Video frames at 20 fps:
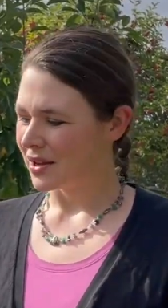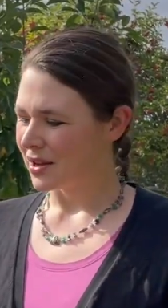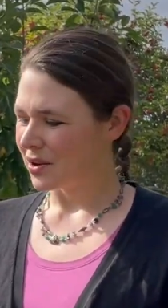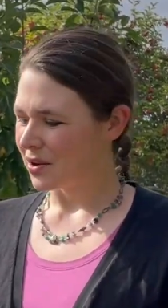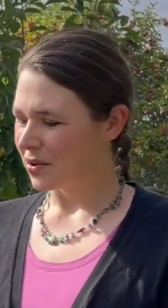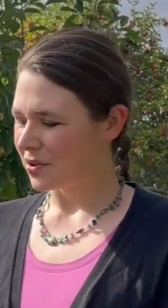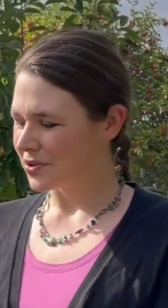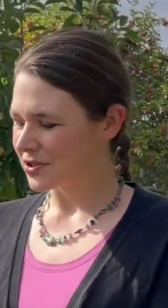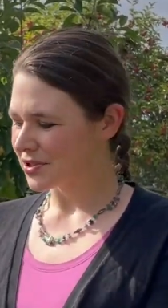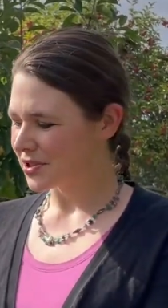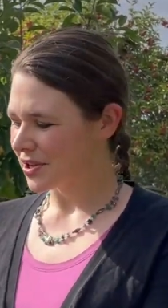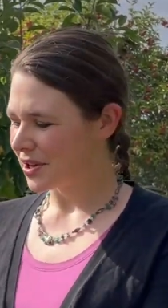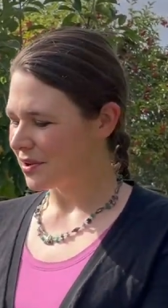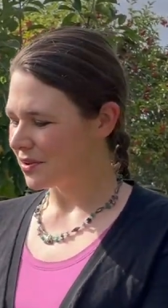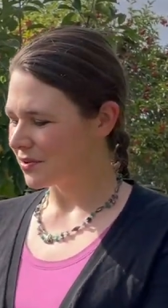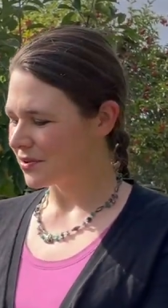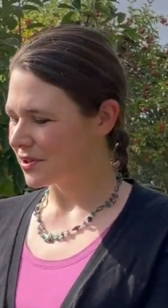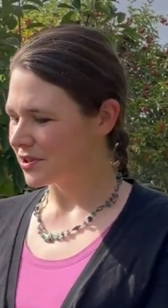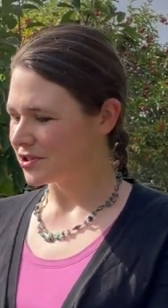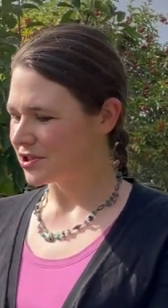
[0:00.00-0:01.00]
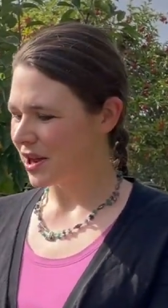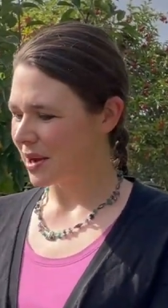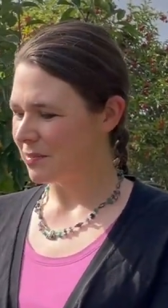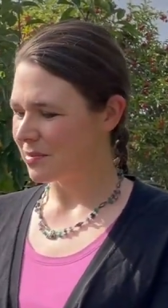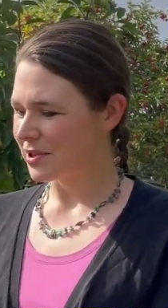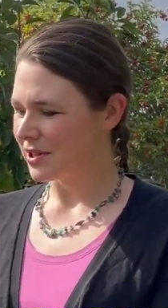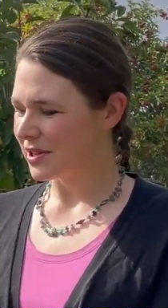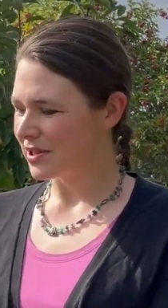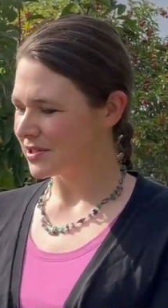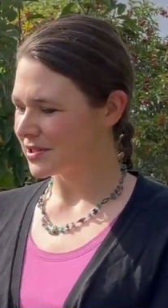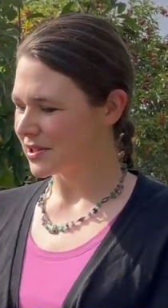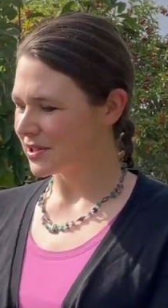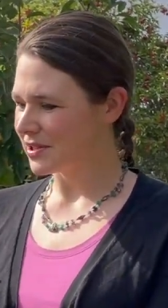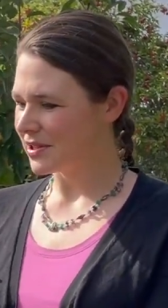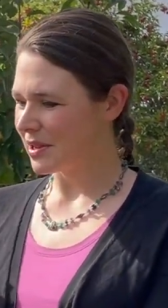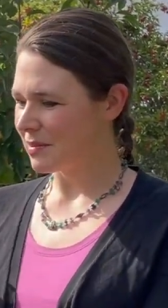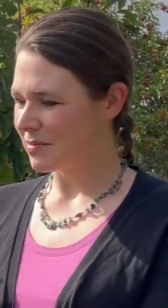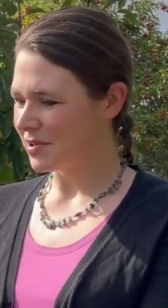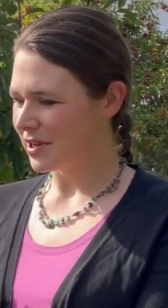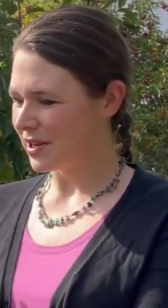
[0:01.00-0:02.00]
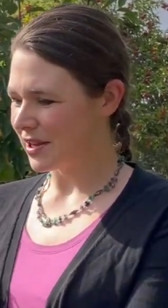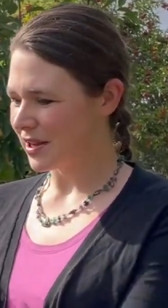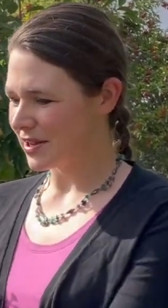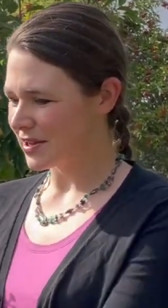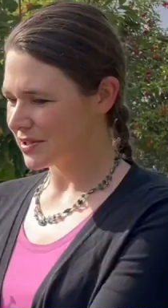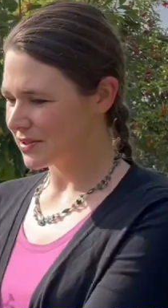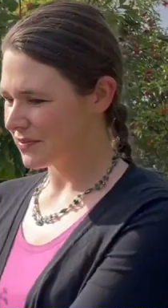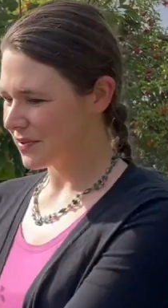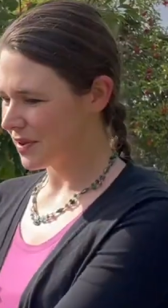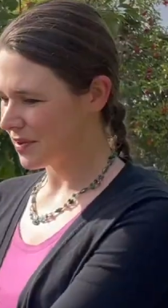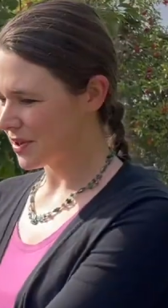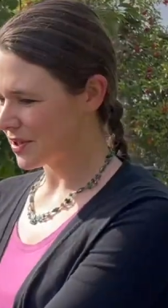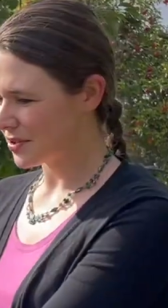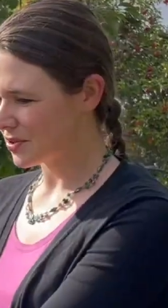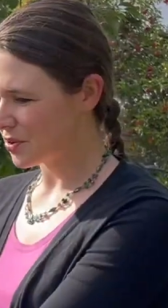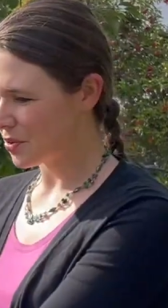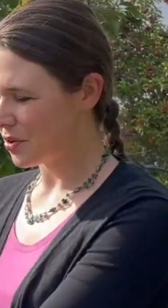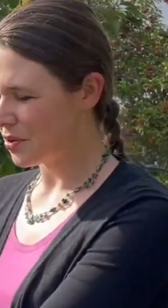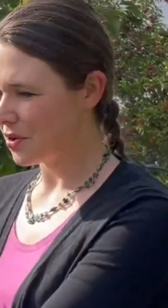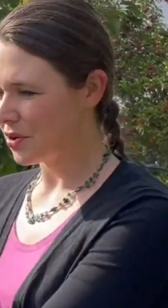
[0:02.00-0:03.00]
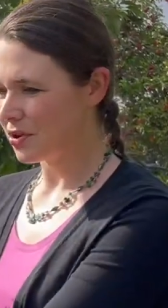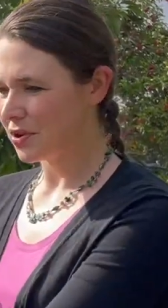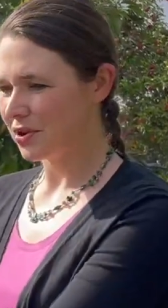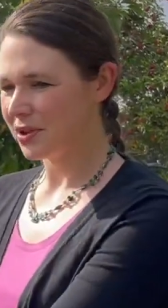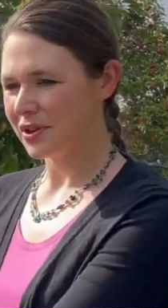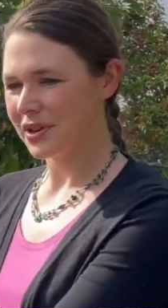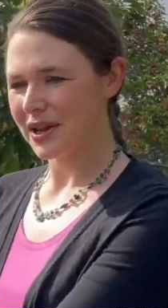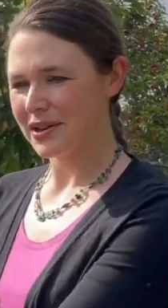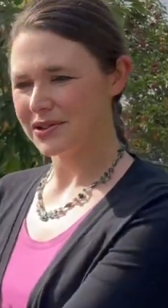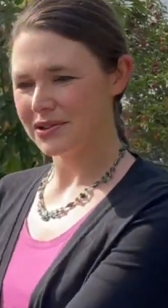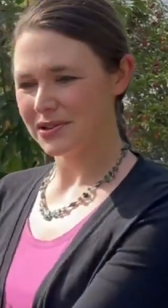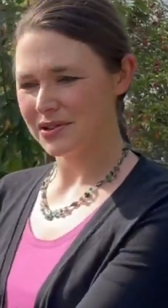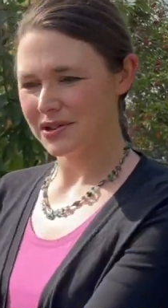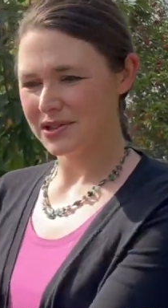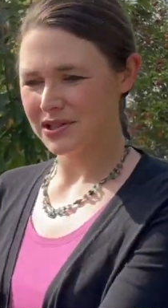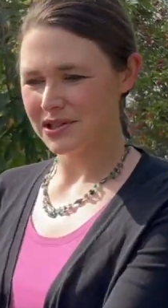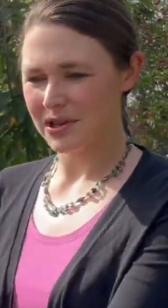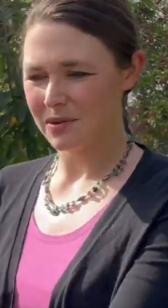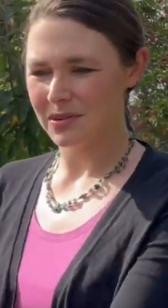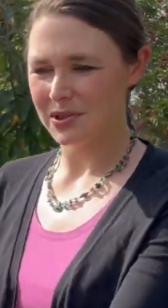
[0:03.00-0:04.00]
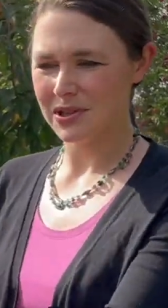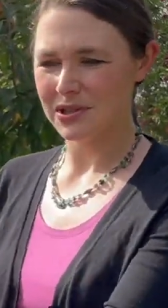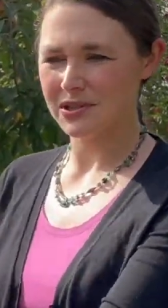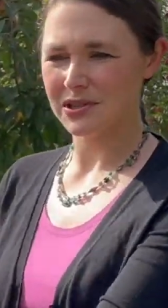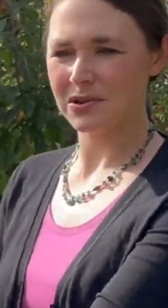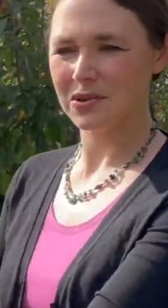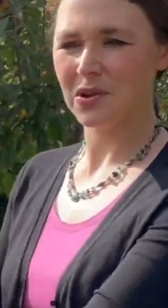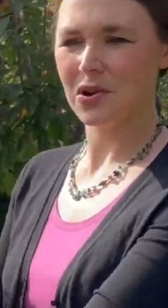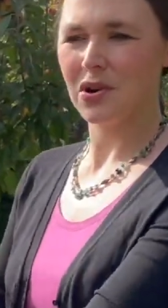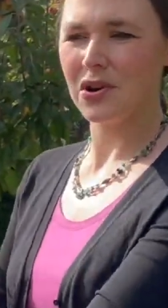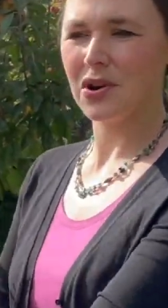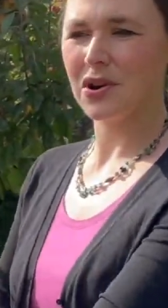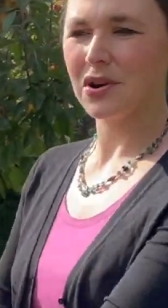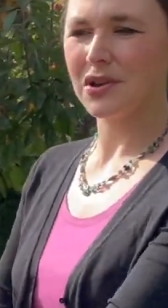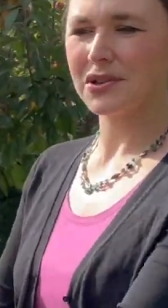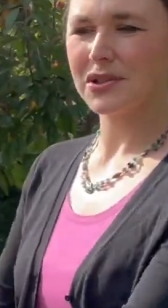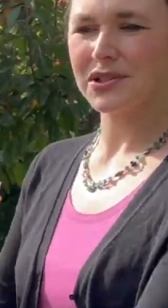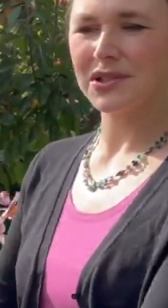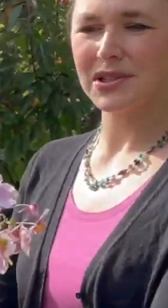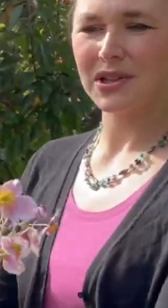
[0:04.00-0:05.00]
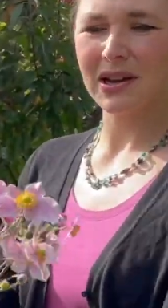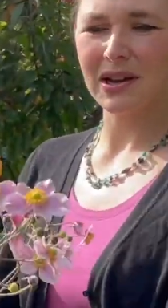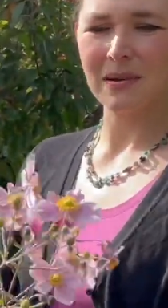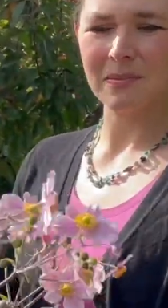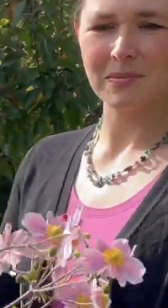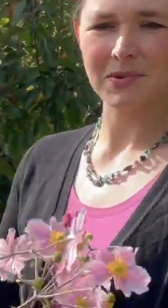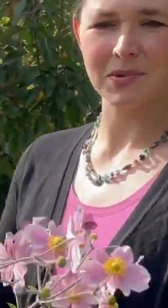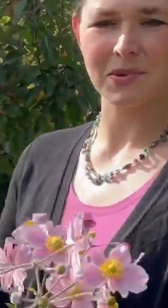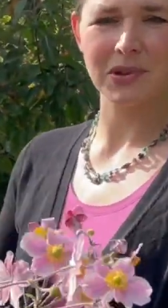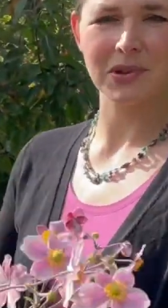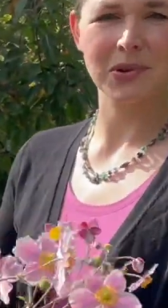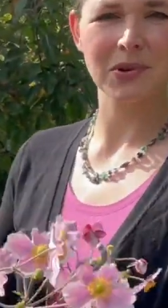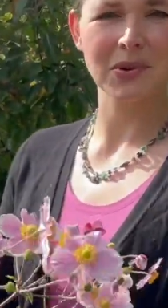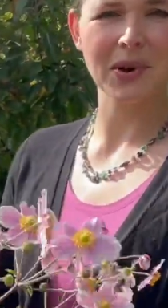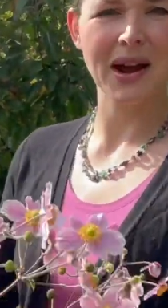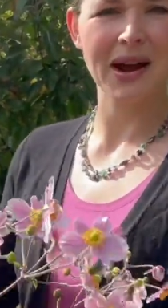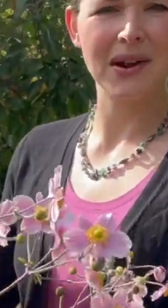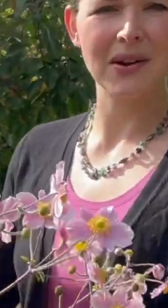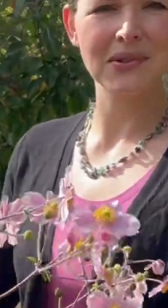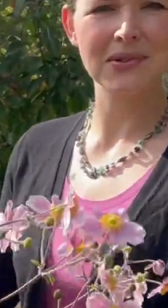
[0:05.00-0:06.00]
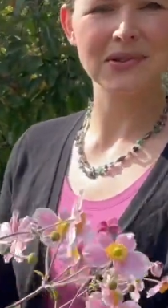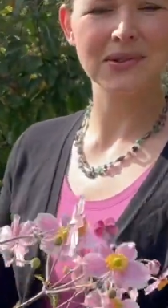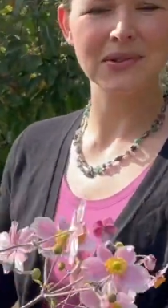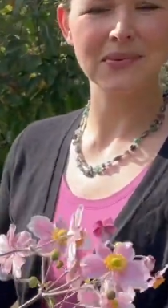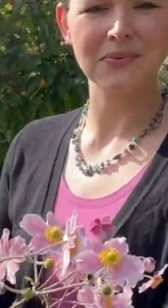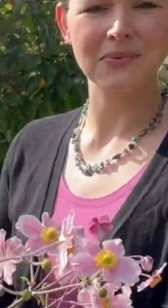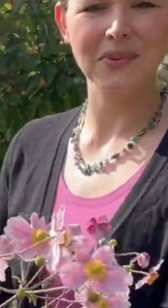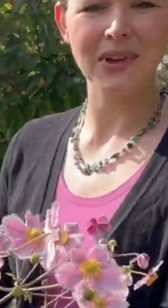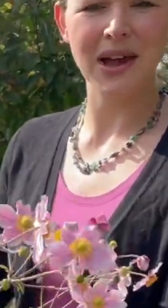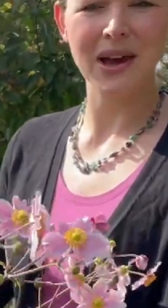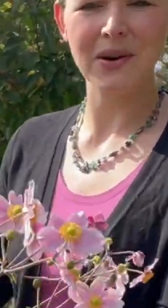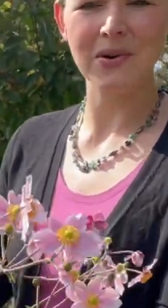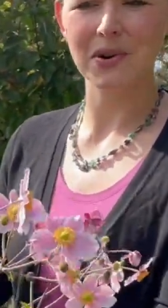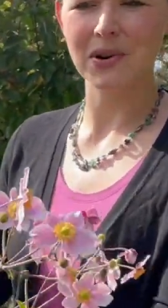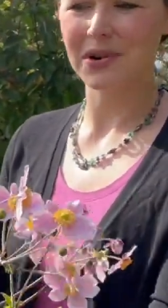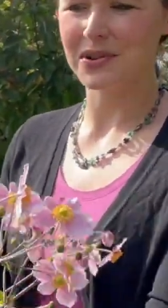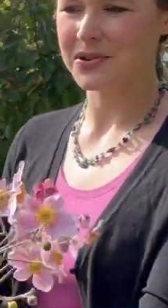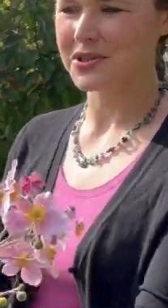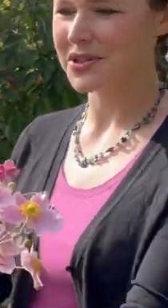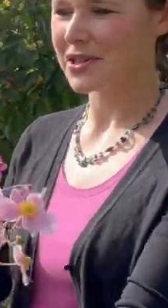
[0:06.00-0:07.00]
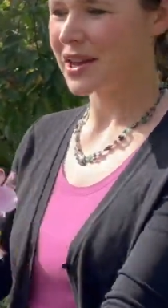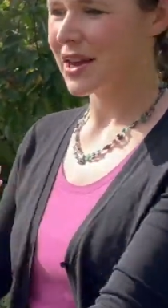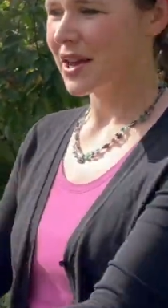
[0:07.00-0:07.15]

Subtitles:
Also, the Japanese anemone is very tall, as you can see, with its long stems with crowns of flowers